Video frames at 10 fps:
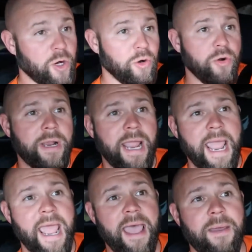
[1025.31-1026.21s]
crew
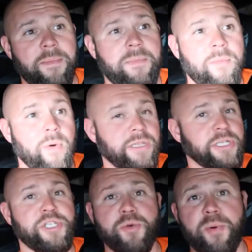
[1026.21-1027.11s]
cab with
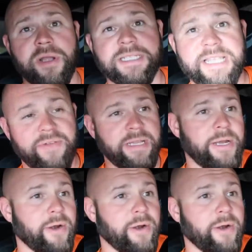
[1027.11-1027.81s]
the 2.7